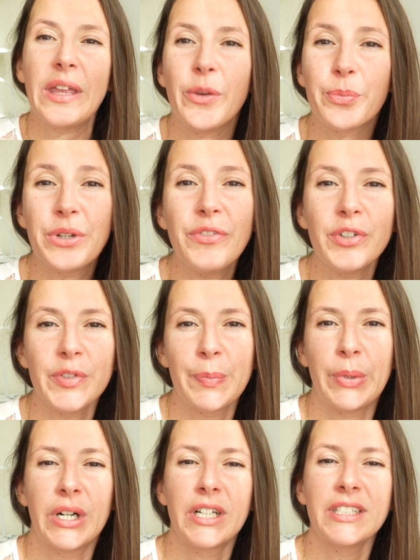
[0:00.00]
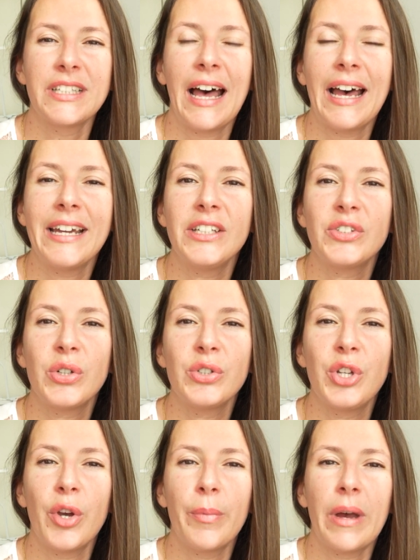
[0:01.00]
In the previous part, I
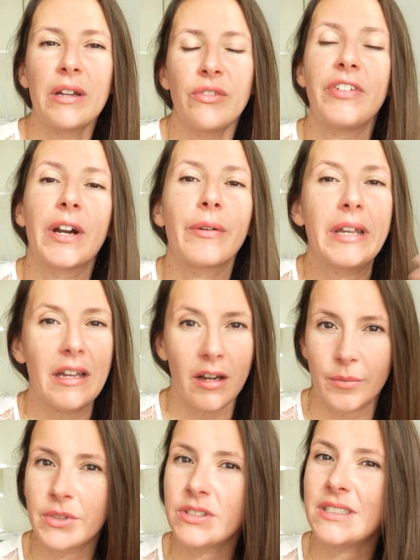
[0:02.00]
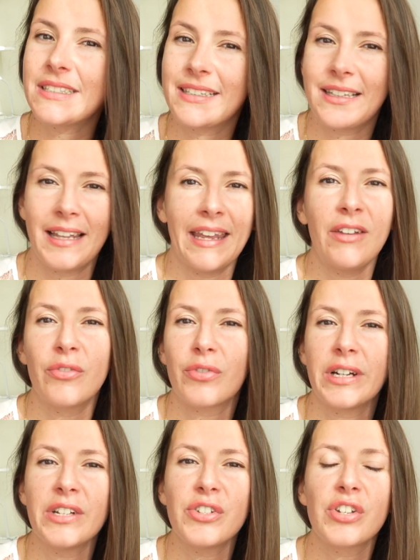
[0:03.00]
told you about very common slang
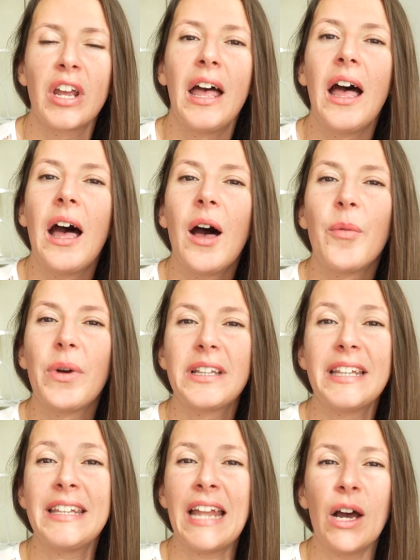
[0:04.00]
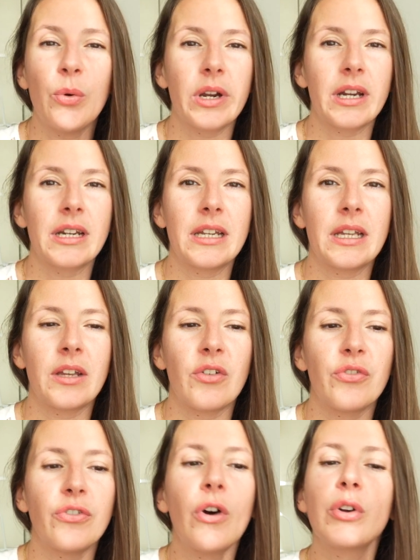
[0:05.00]
French, but now we're gonna
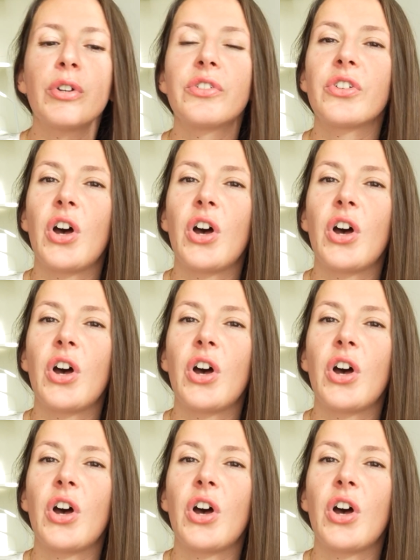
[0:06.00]
focus